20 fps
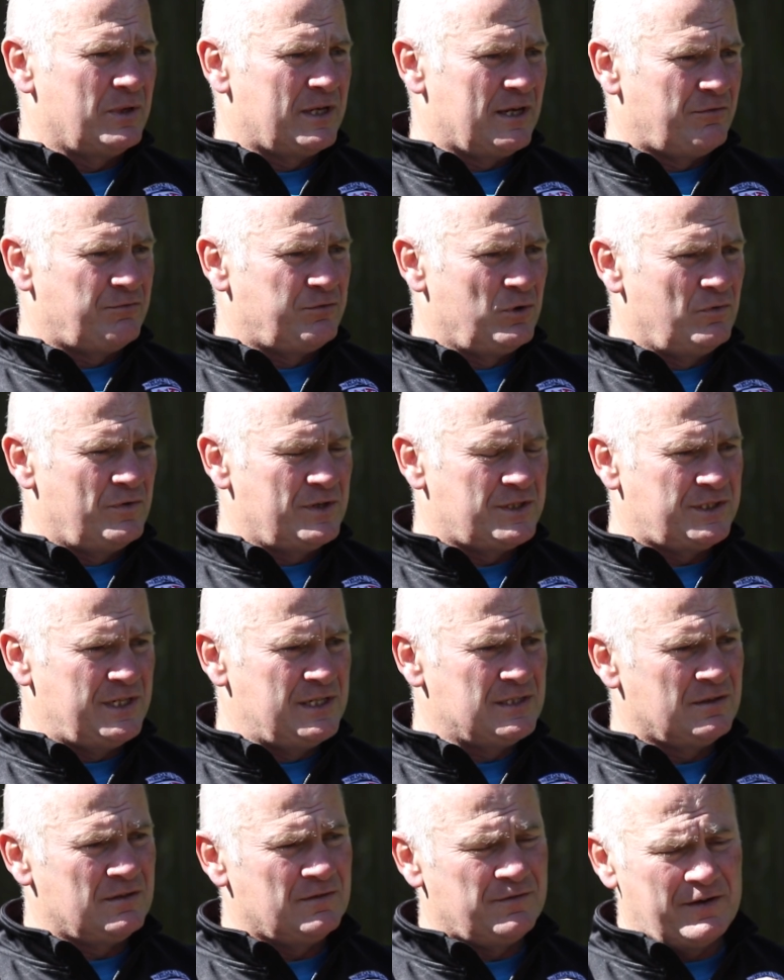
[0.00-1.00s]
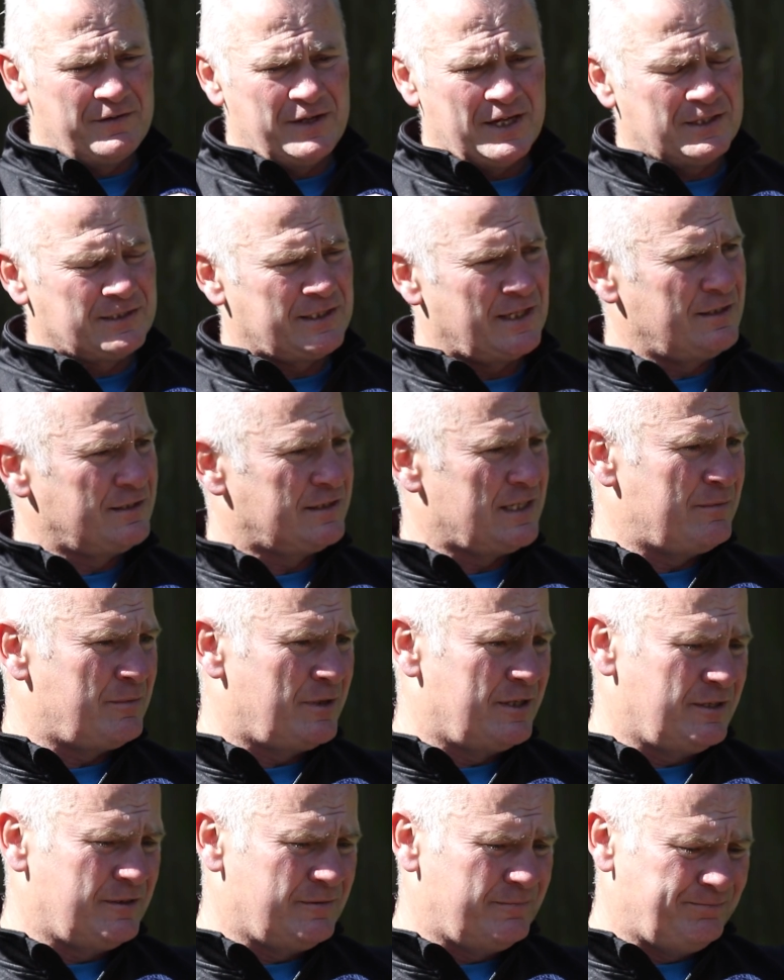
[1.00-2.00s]
we get through this season in a very exciting time
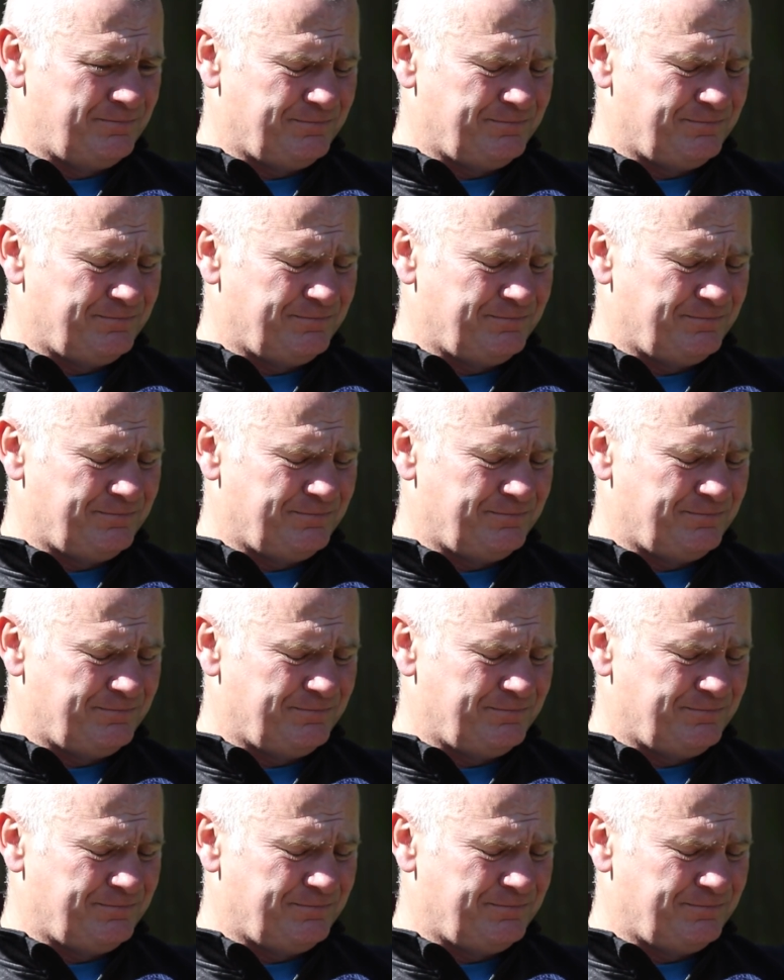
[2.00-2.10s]
ahead.